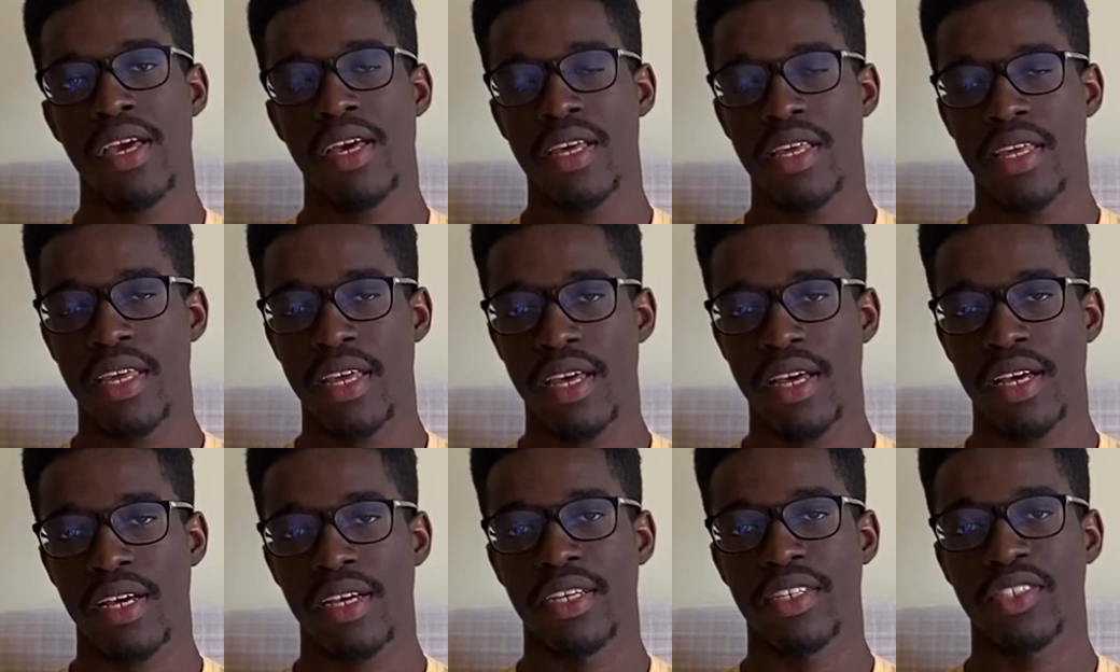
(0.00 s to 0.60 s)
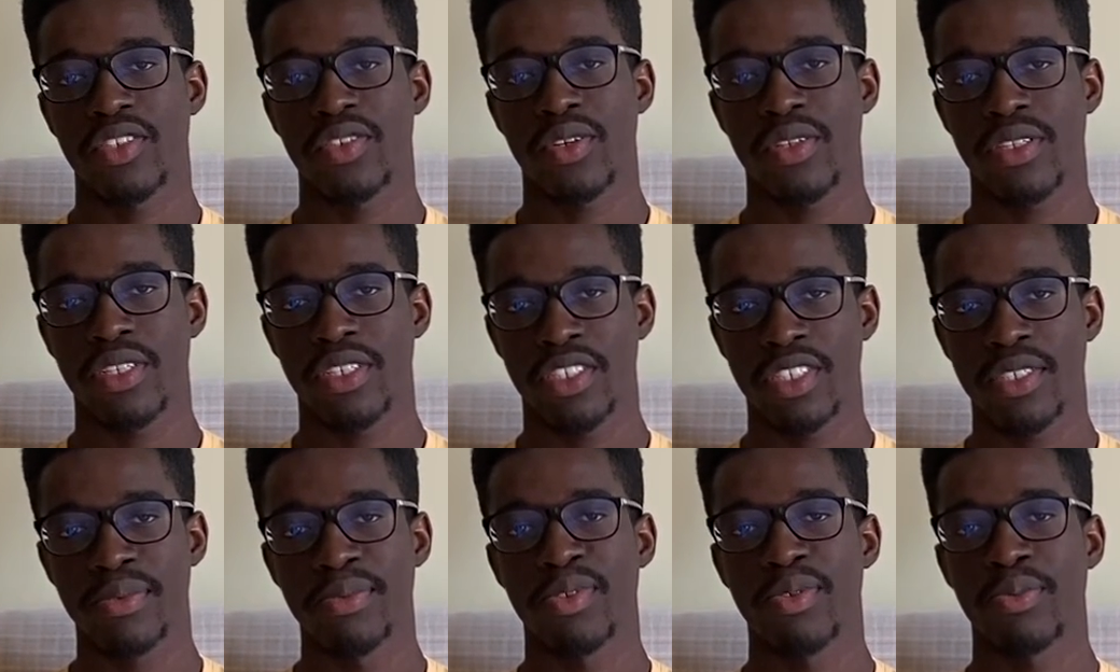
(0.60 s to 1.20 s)
yeah,
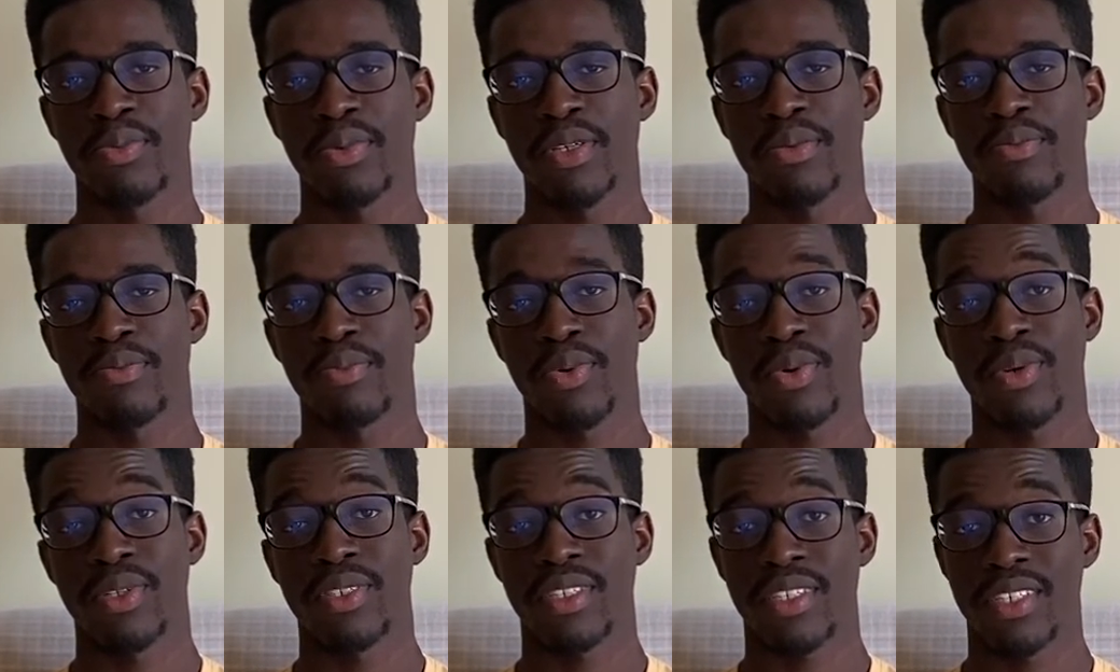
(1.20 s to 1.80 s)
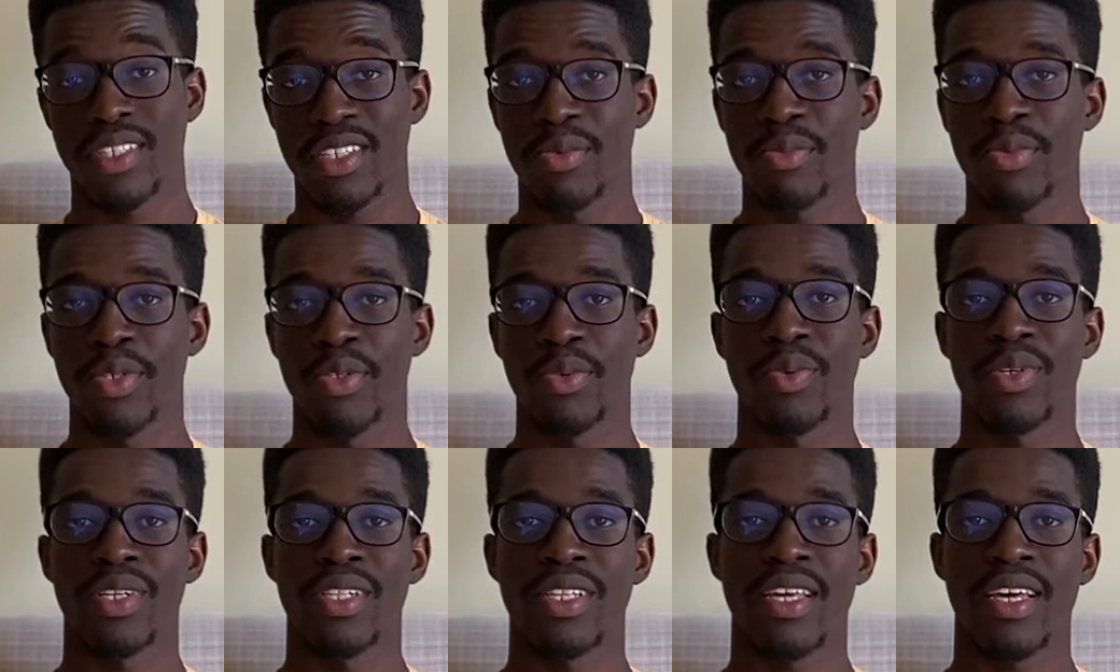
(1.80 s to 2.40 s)
scholarships will be important. They'll be
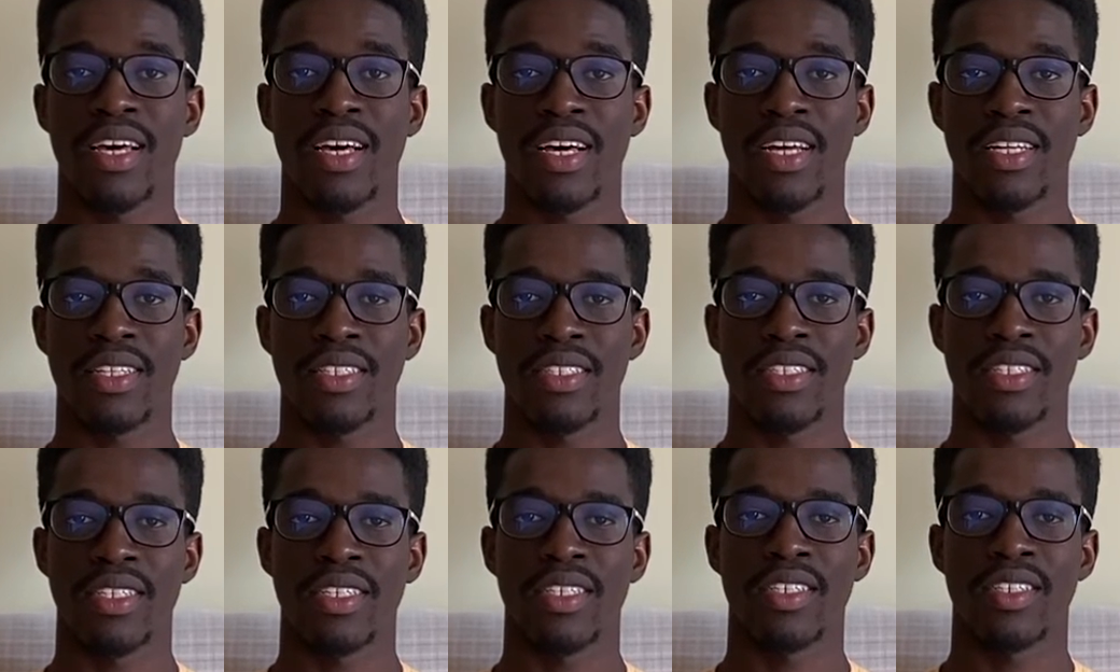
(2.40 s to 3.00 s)
really handy,